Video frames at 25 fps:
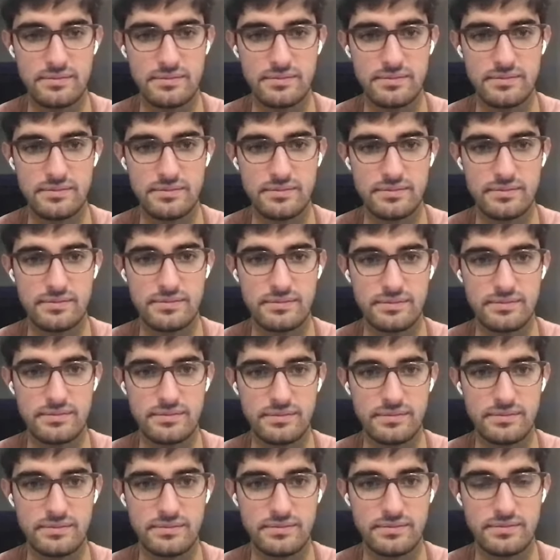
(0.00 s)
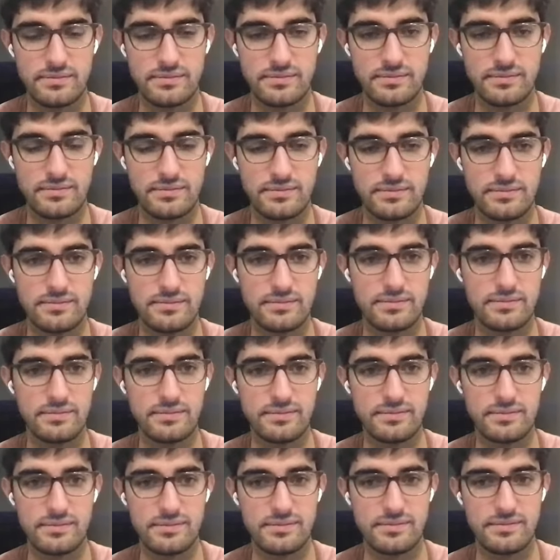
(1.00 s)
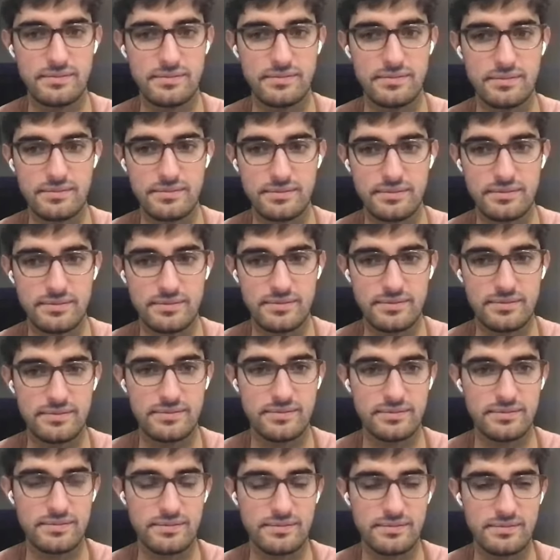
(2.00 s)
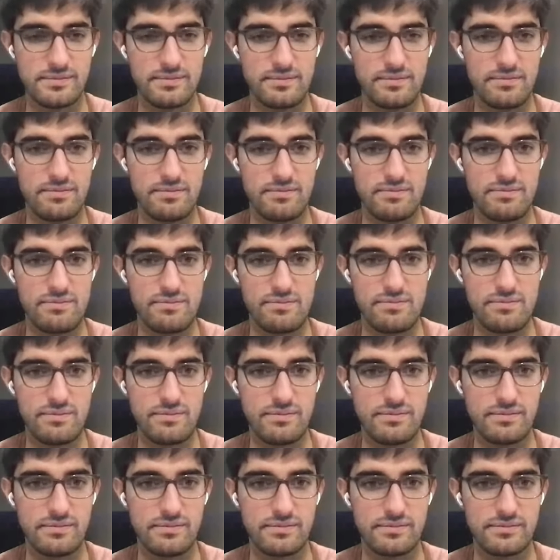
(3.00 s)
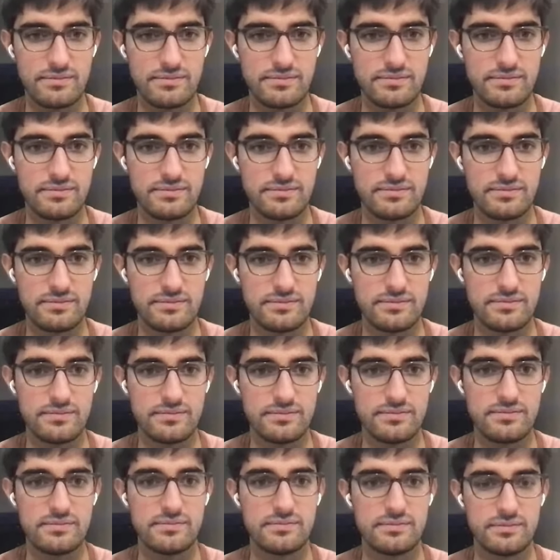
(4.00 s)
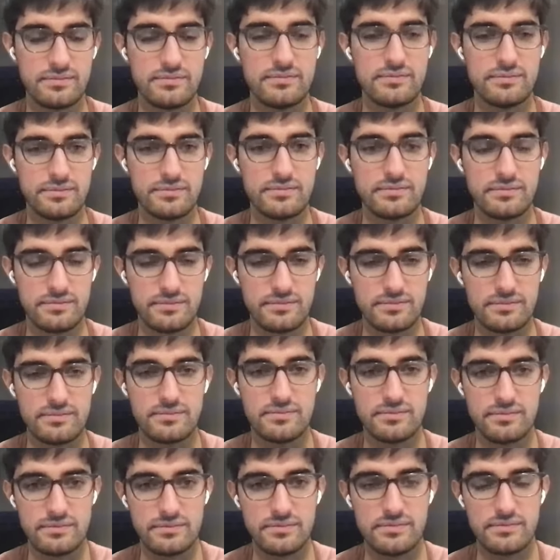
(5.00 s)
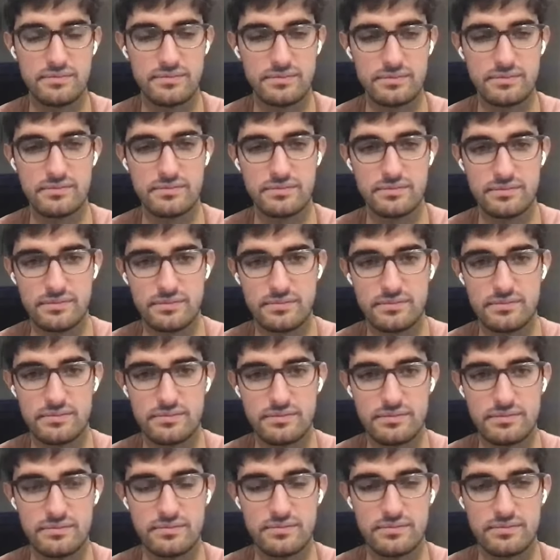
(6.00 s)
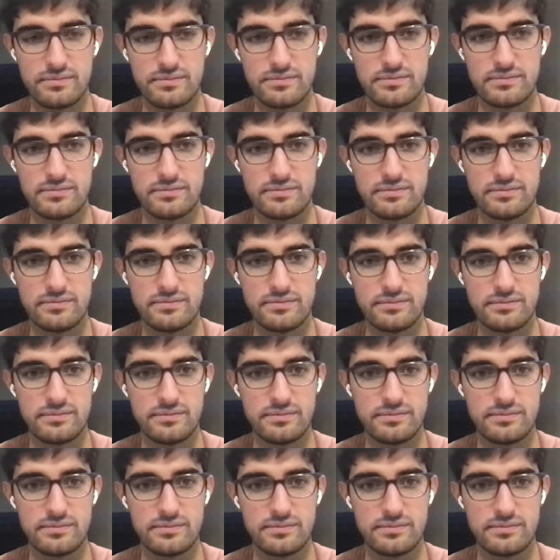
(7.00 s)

No words are spoken by the person on screen.